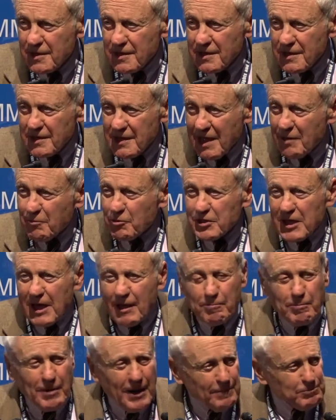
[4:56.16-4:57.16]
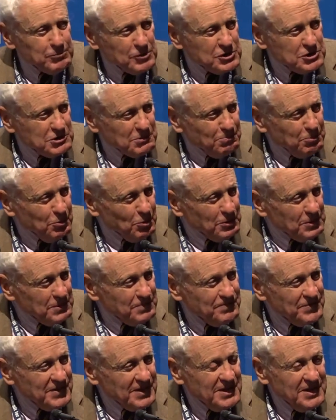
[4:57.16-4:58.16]
And without popular support,
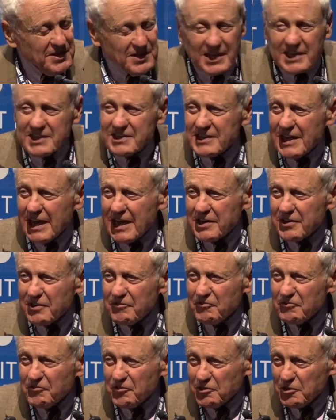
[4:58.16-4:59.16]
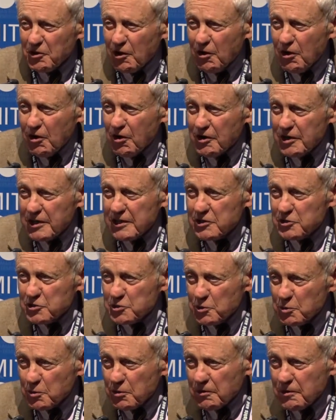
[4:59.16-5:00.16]
they cannot for long
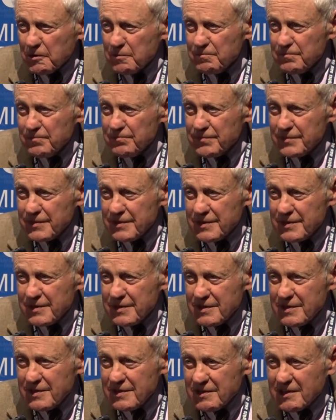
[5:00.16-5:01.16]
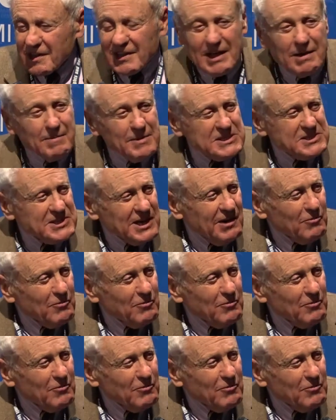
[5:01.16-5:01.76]
endure. Now that may sound